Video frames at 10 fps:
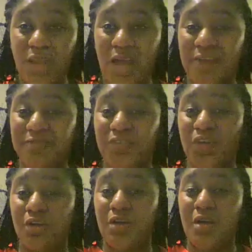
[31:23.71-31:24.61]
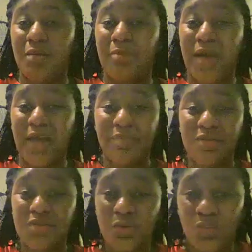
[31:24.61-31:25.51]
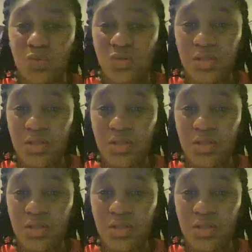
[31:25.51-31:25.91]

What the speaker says: I've done Bible school.